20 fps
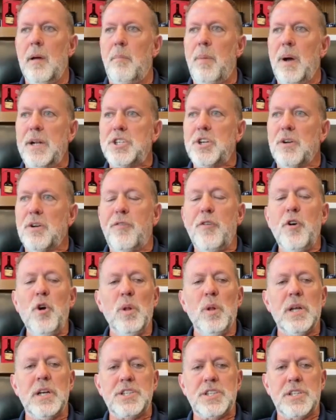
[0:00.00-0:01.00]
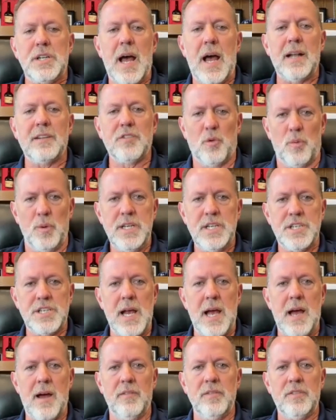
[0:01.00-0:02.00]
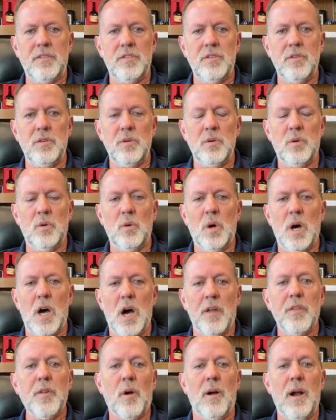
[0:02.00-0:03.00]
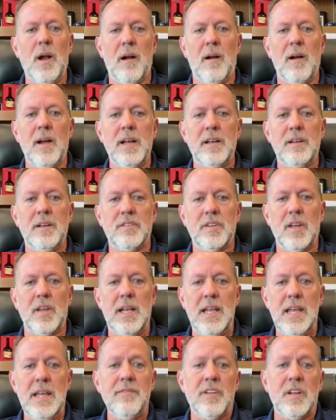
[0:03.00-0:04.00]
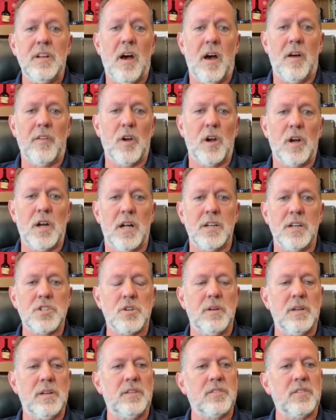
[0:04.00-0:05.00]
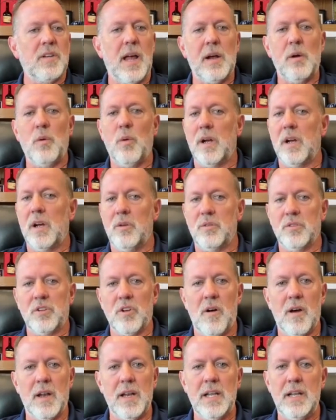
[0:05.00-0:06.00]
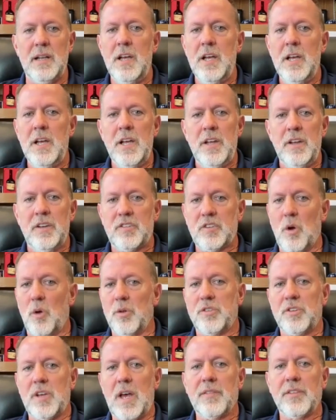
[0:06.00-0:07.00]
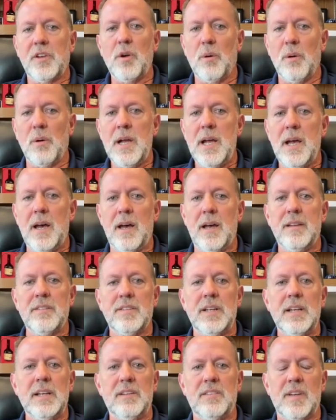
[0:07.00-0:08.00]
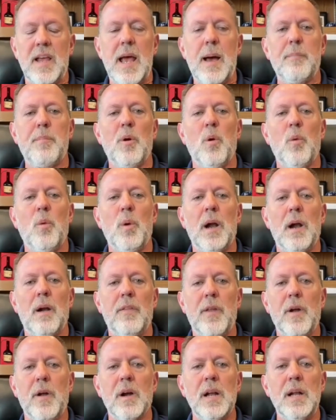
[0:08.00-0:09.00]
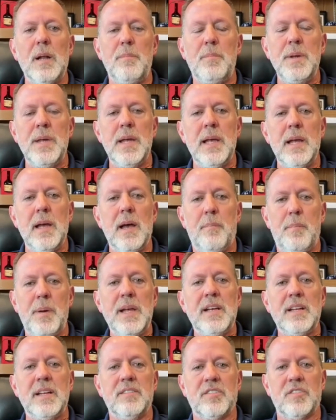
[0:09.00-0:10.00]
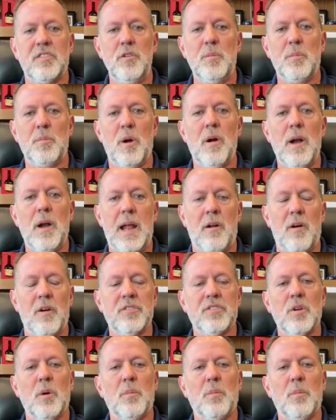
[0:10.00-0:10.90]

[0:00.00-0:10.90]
But you're foolish not to reach out to other areas and even other countries, like what goes on in Seoul, South Korea, as an example, where they're going to be a big consumer and also